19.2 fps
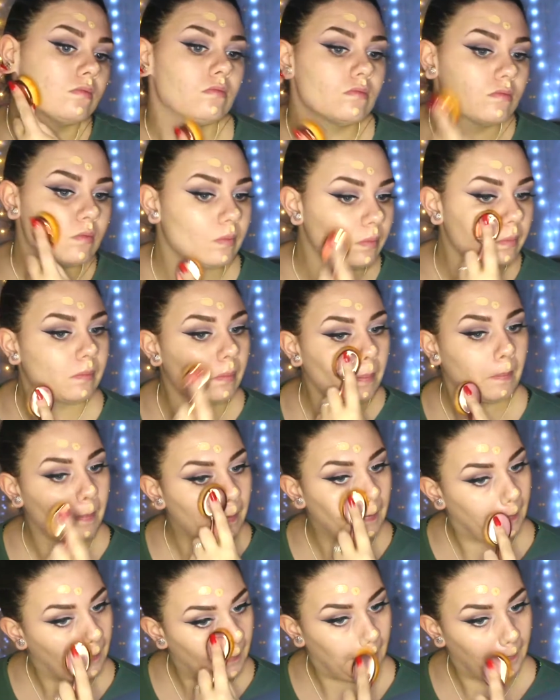There you go, you want to
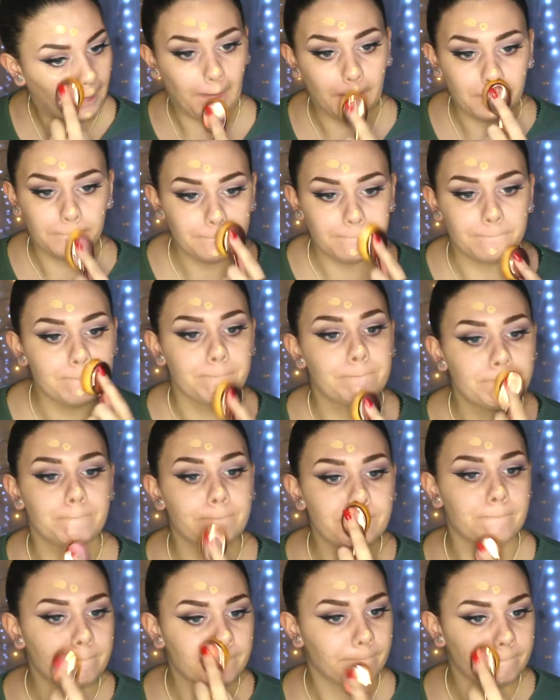lift up your ear,
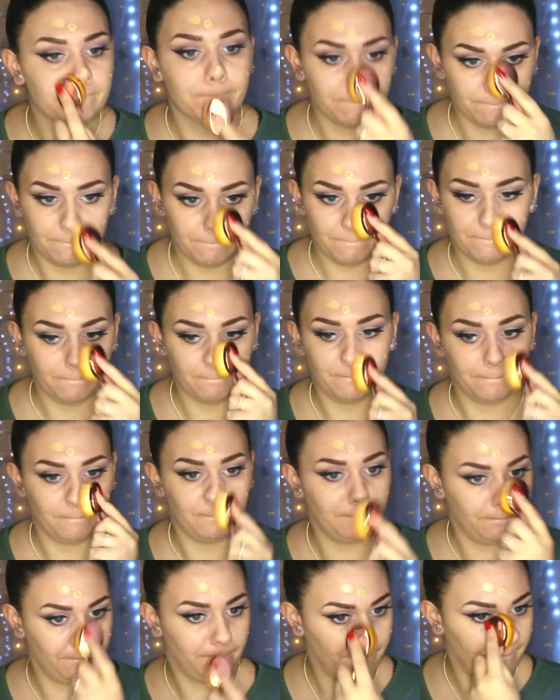get it right underneath
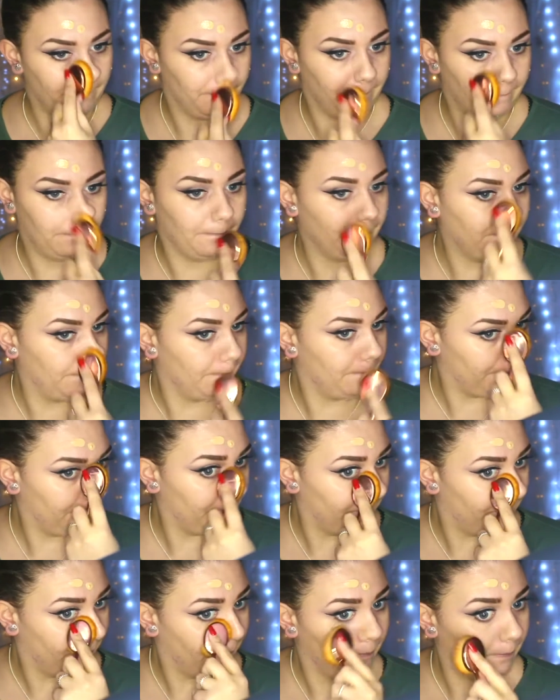there, all
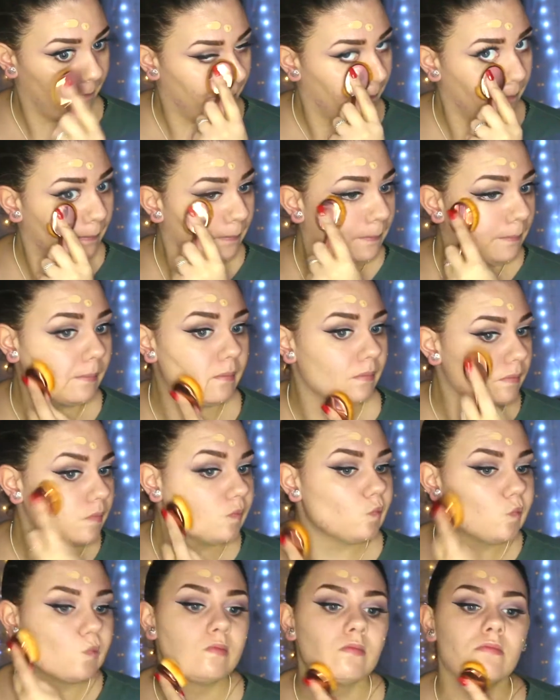over your nose, mouth,